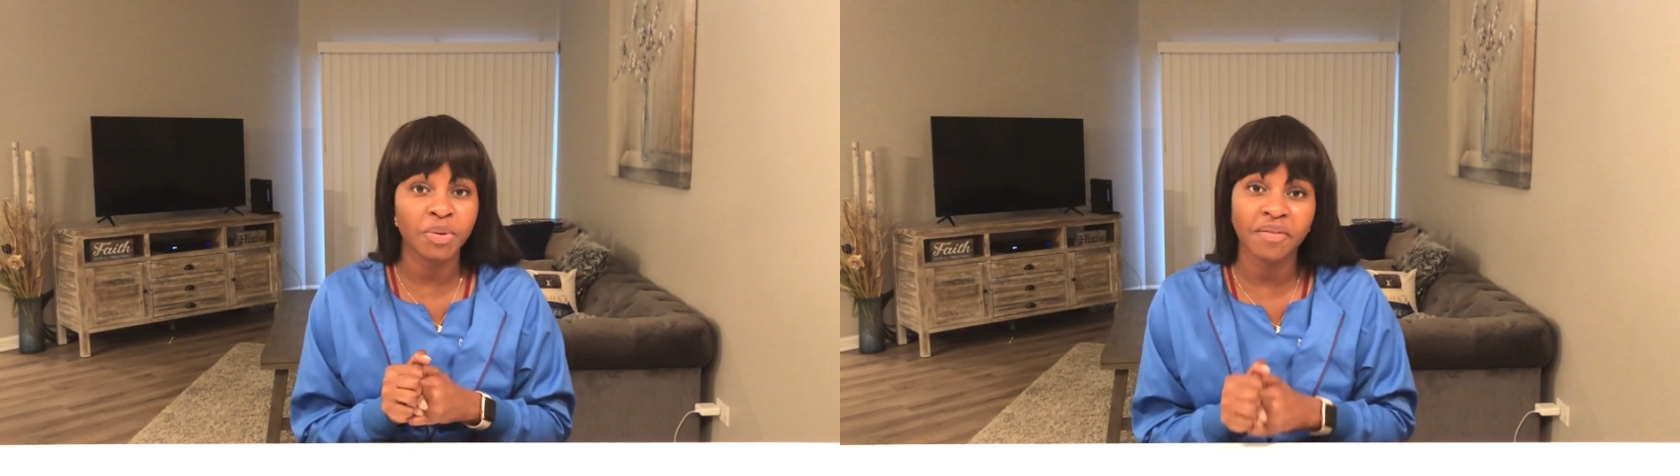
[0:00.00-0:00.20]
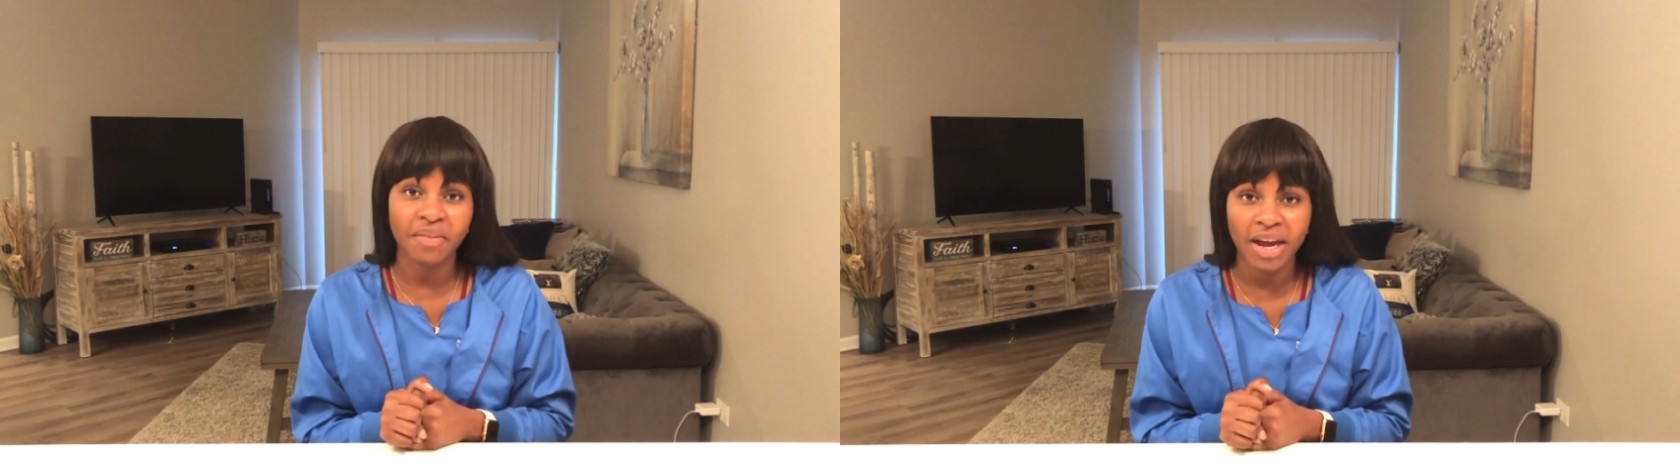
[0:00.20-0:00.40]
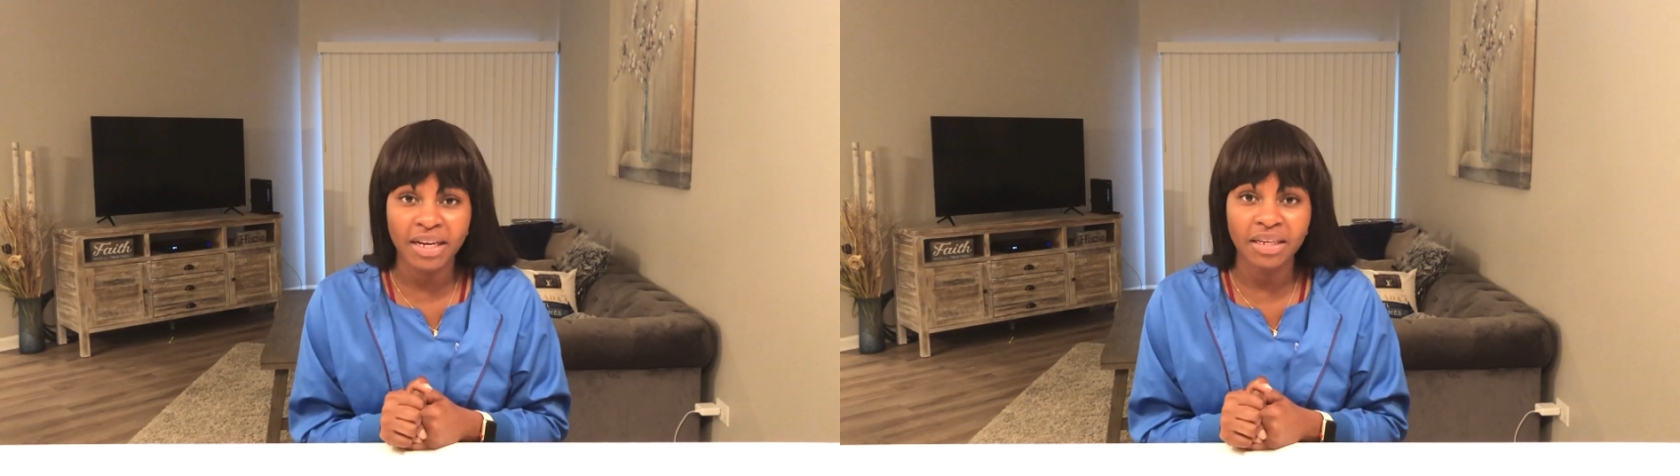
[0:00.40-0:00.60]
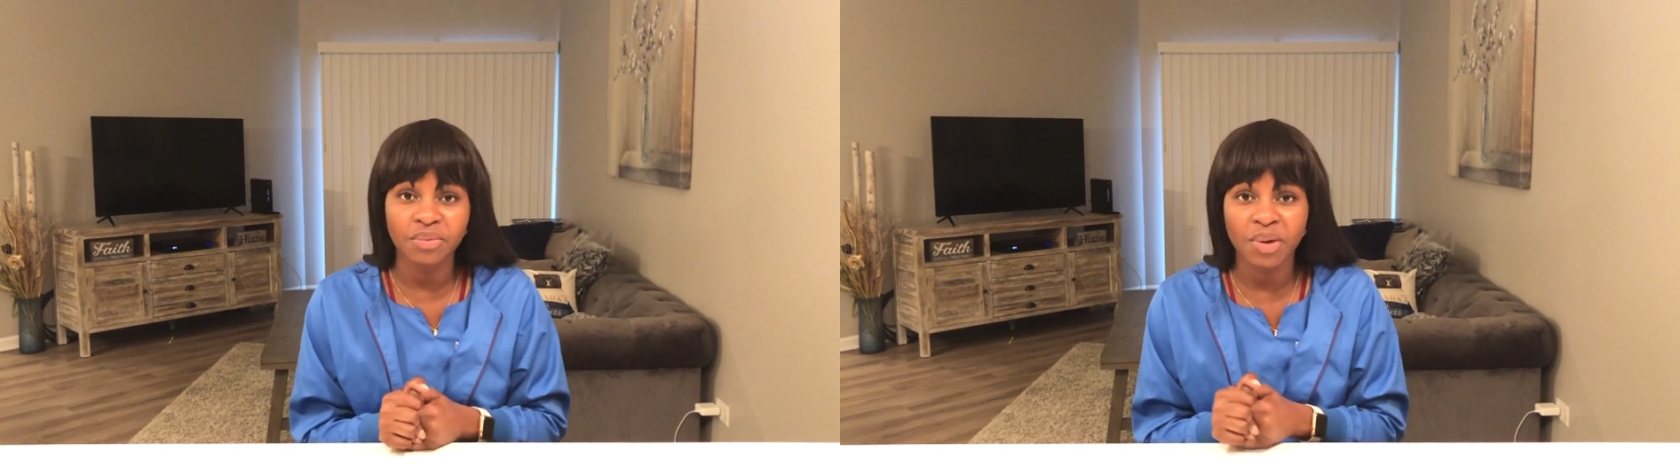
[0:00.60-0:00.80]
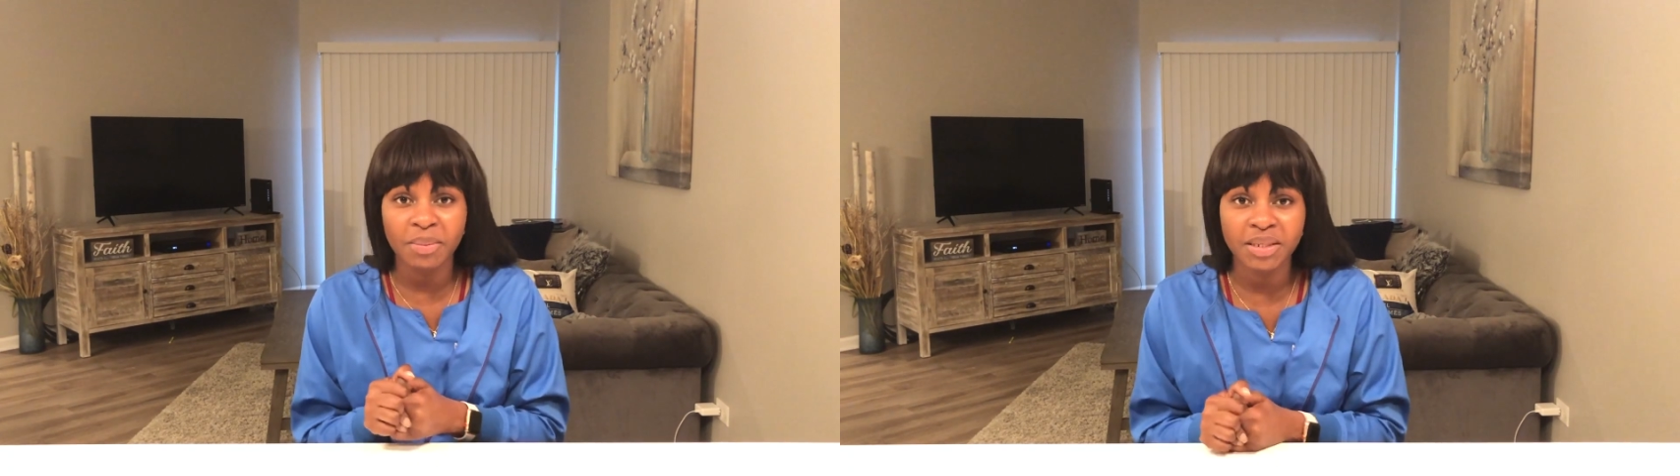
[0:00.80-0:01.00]

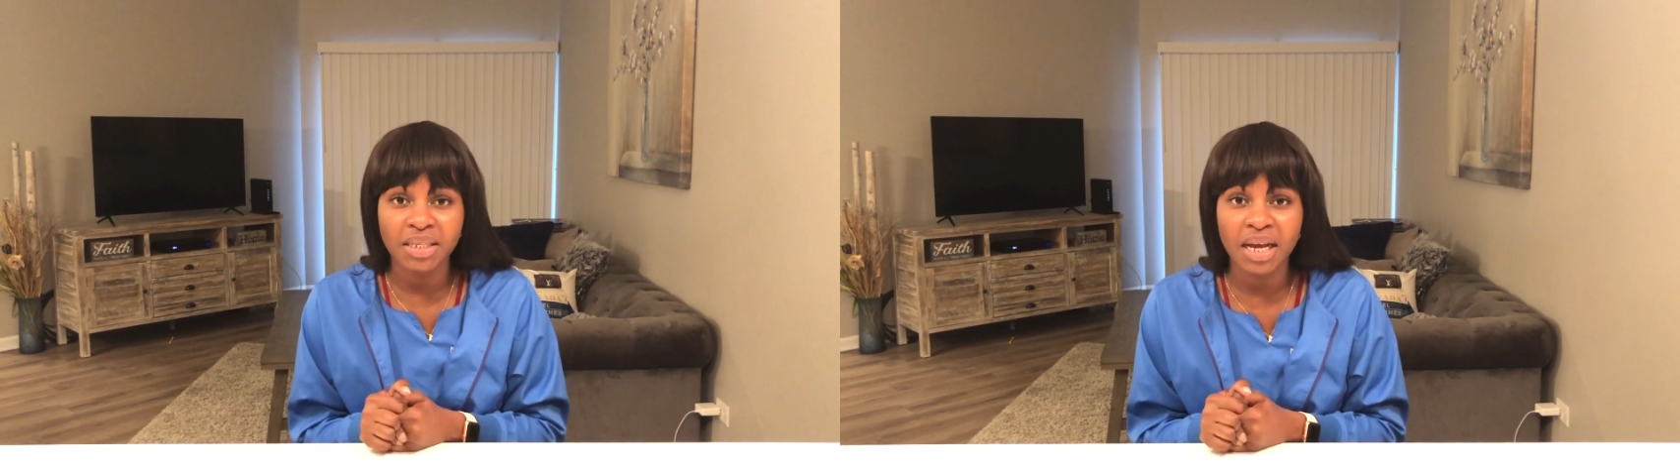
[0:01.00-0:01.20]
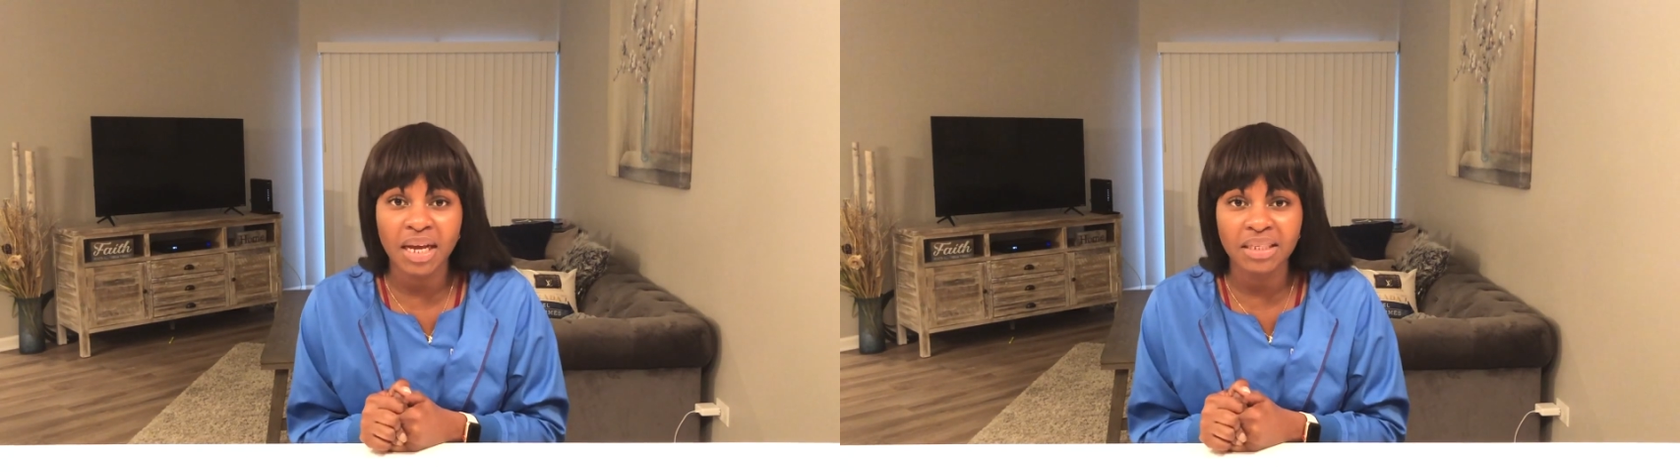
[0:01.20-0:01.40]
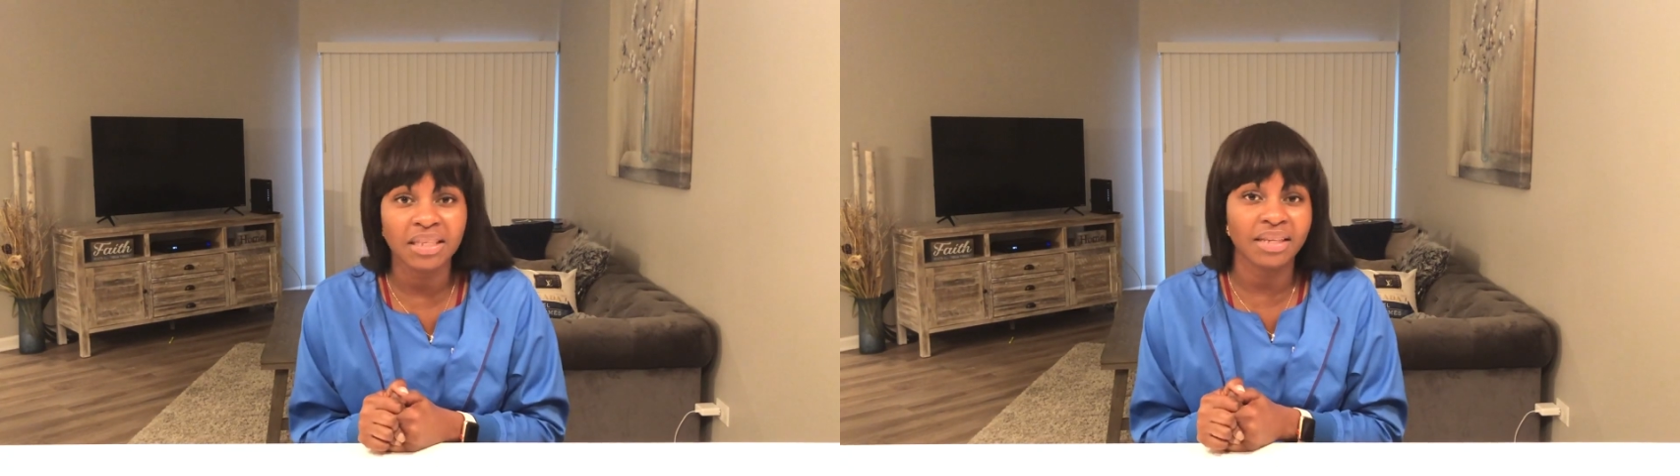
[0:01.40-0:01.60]
provided websites